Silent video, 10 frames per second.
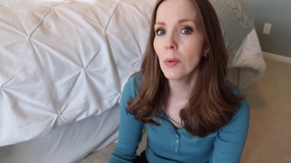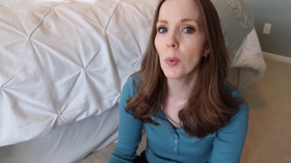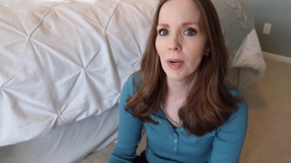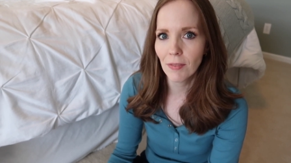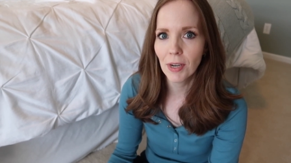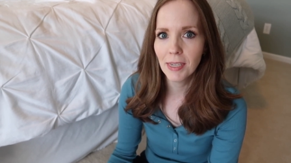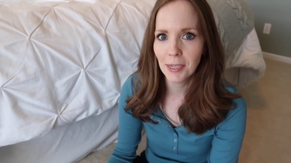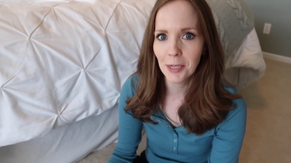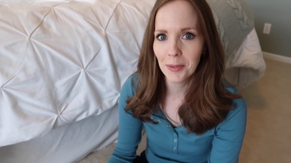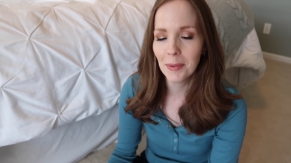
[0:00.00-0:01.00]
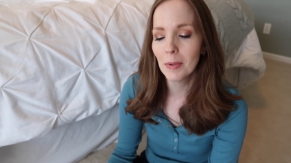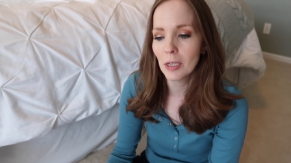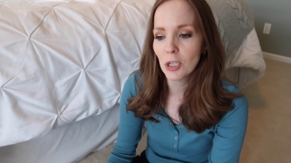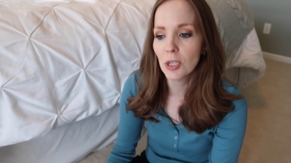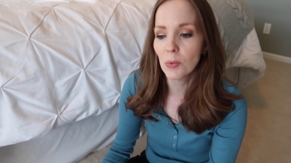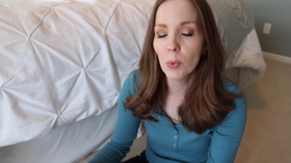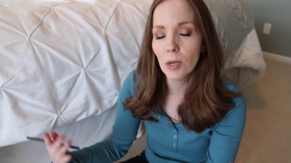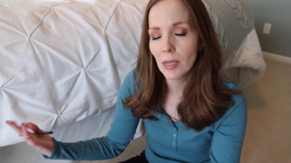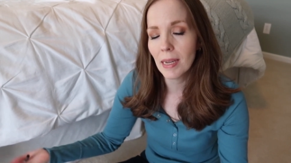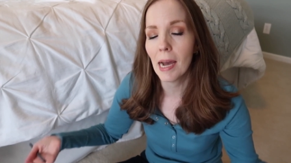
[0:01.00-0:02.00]
wherever I need to do it, which just
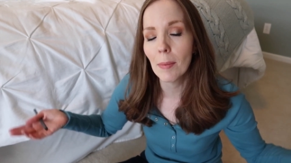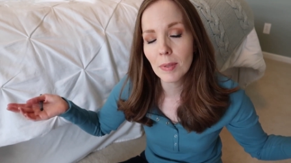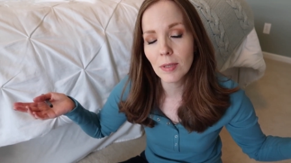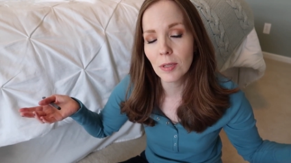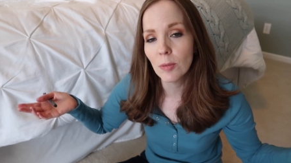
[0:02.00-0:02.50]
weirdly happens